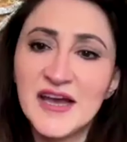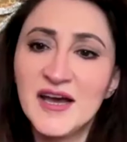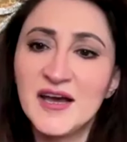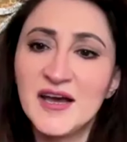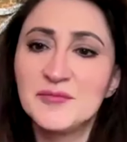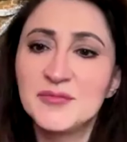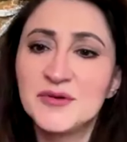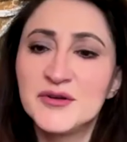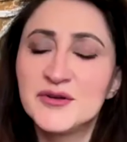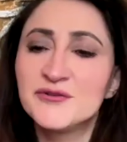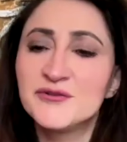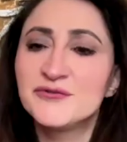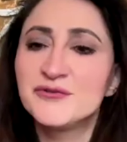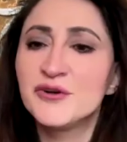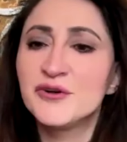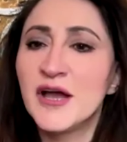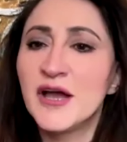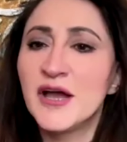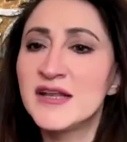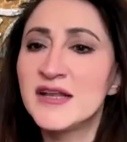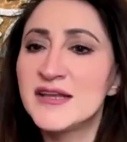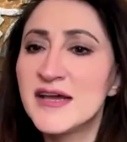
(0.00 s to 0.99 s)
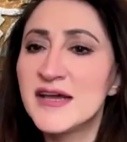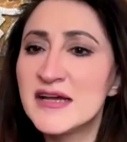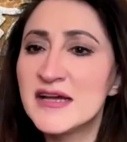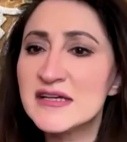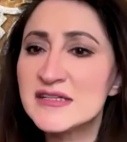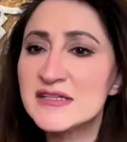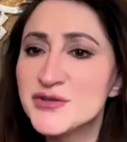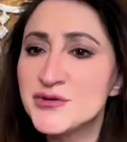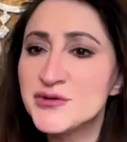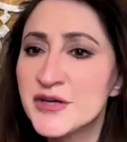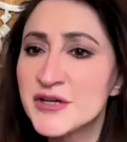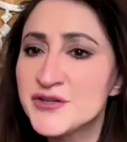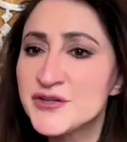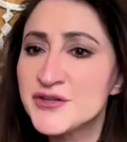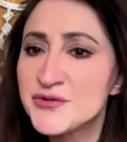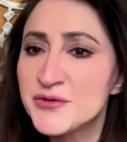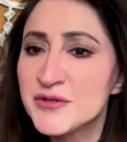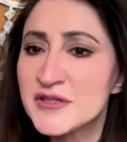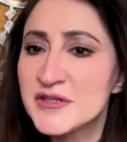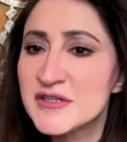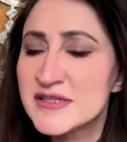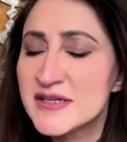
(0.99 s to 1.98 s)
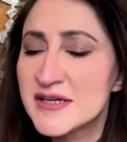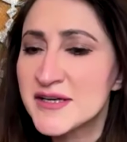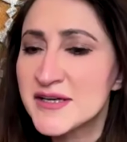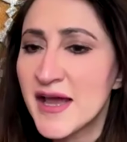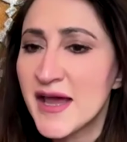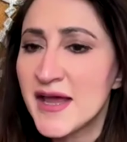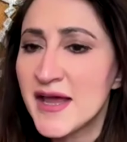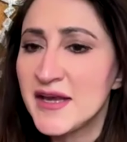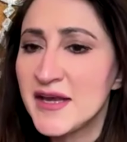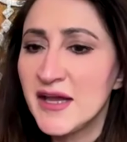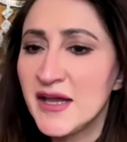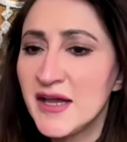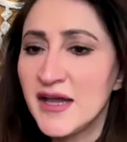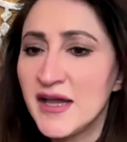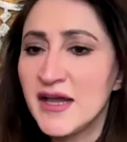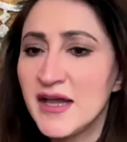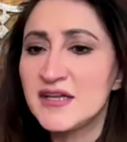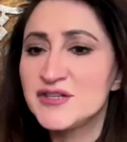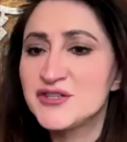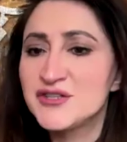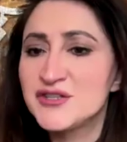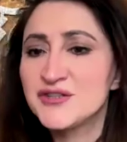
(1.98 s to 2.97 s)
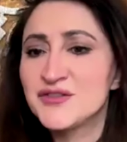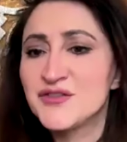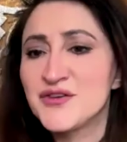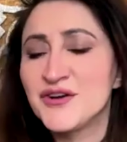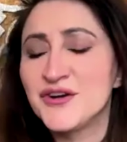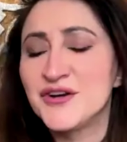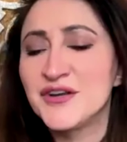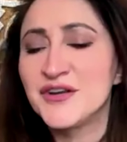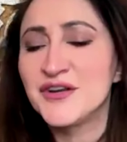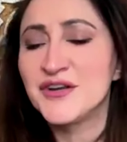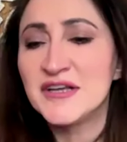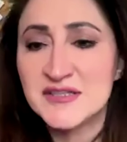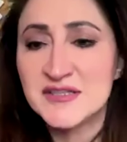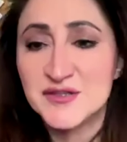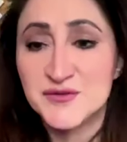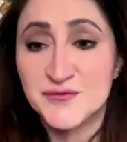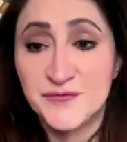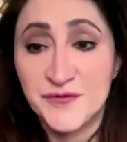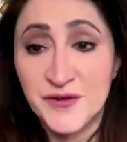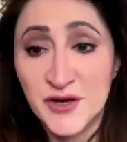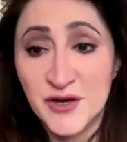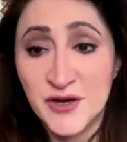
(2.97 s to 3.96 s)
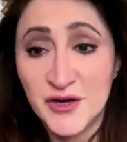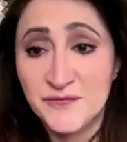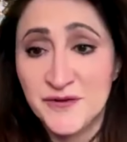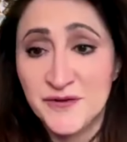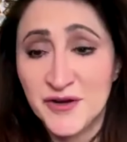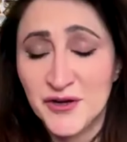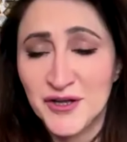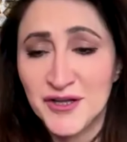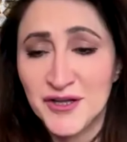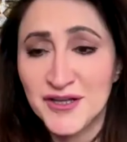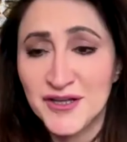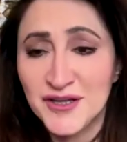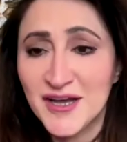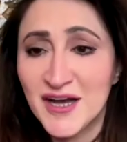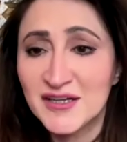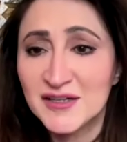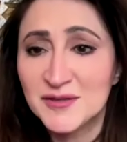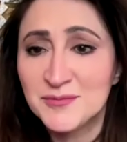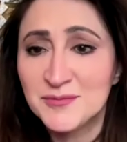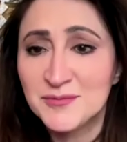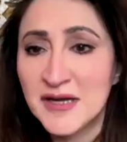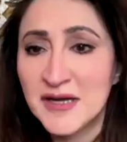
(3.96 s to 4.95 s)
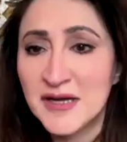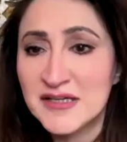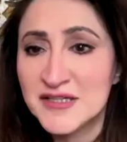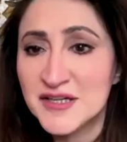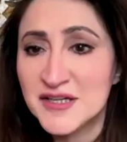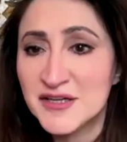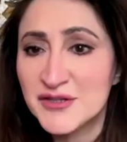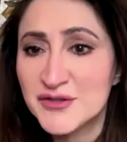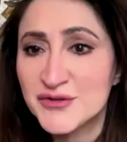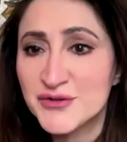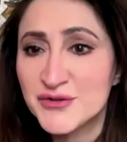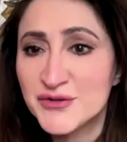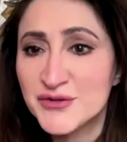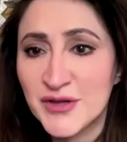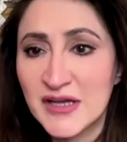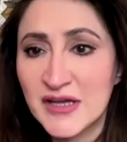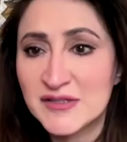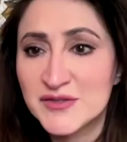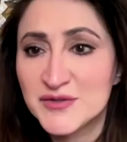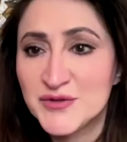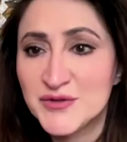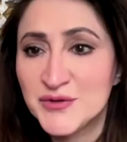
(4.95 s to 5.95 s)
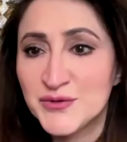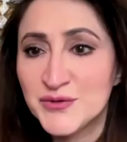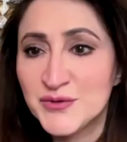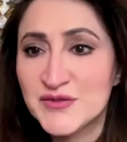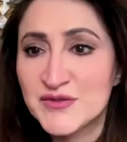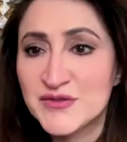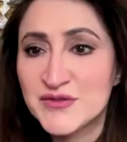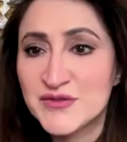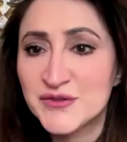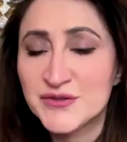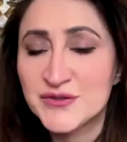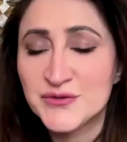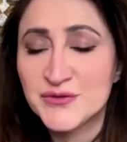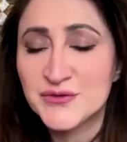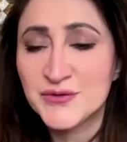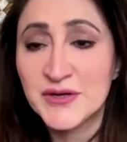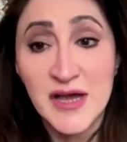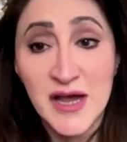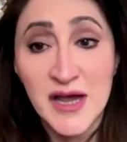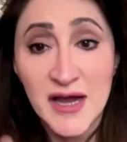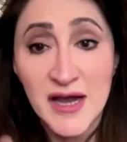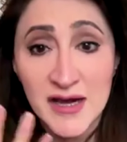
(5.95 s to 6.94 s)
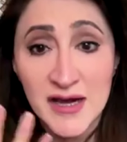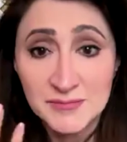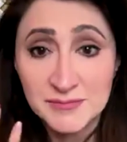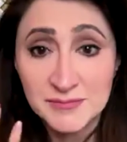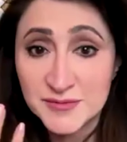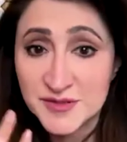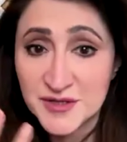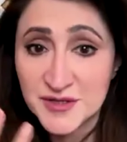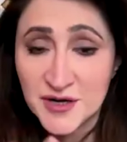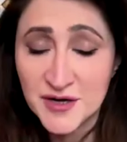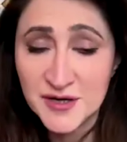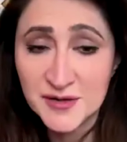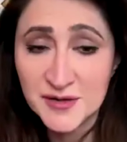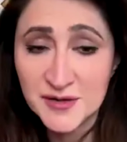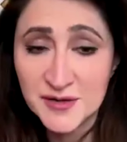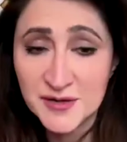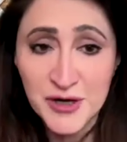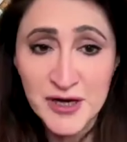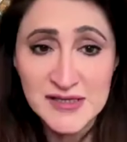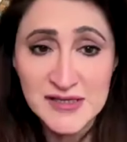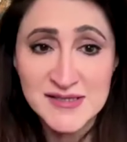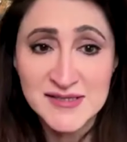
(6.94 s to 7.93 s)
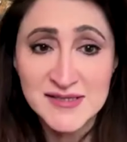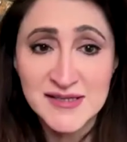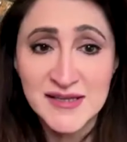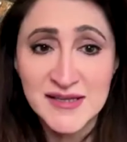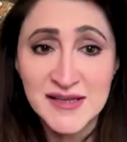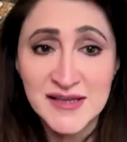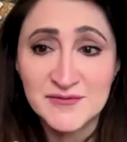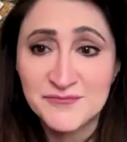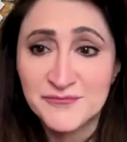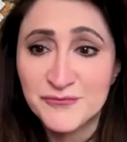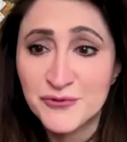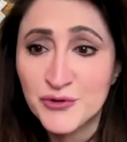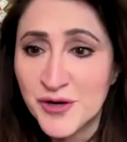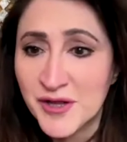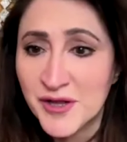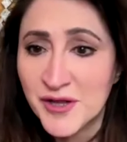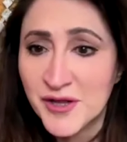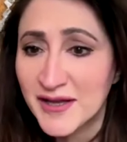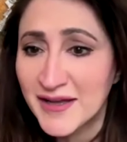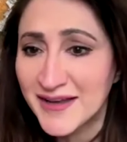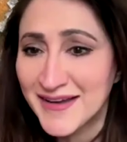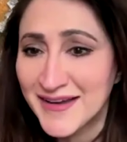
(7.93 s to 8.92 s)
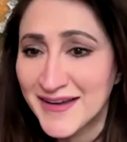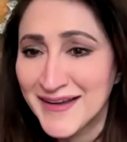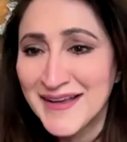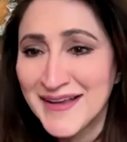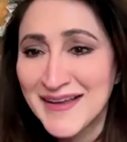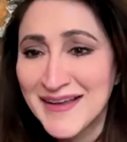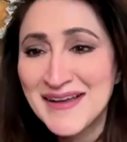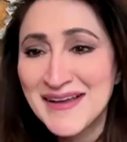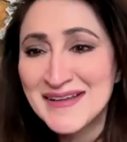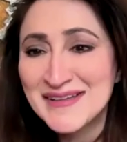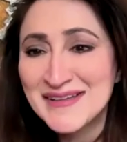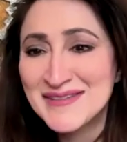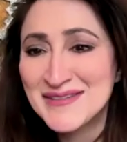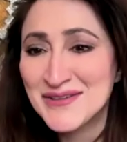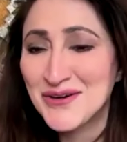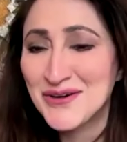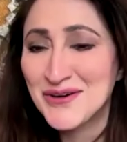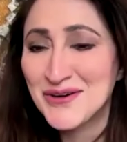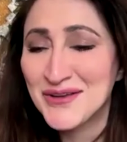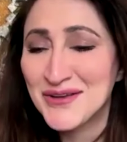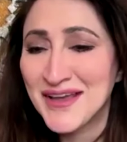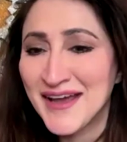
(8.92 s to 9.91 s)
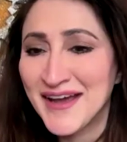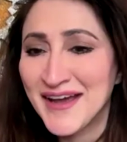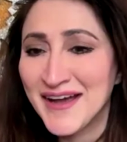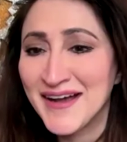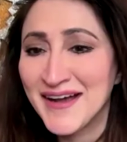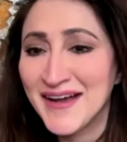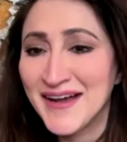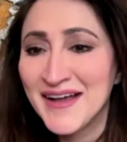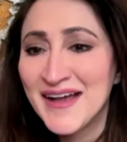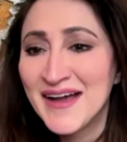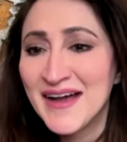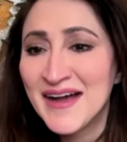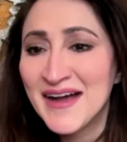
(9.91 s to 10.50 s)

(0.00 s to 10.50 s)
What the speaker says: Yeah, beautiful. And yes, you can do this at any age. 30s is very, very young, my dear. So yes, you can still do it. I started practicing at 40. So yeah.